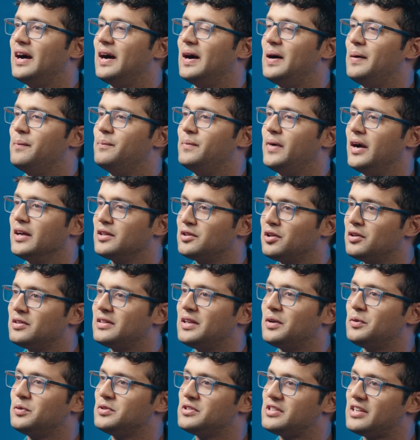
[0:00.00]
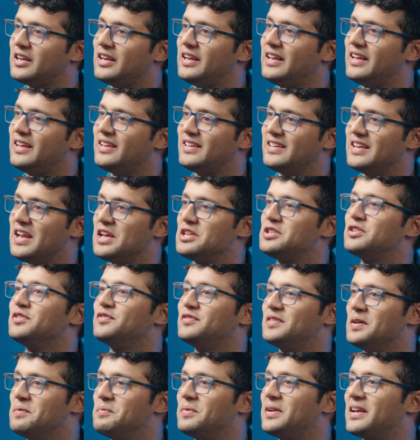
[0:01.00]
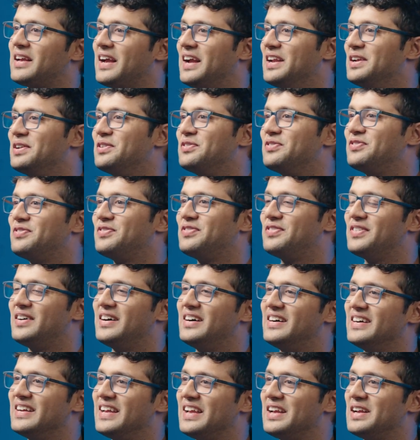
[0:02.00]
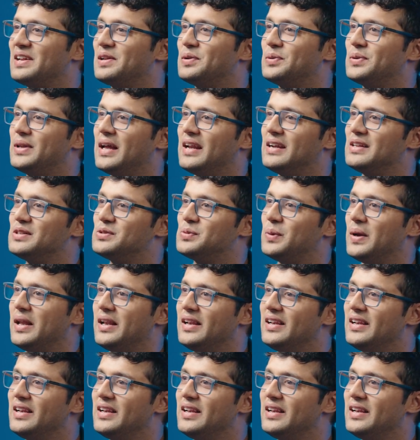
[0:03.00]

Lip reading: I thought that was really nice of them to kind of include that as well.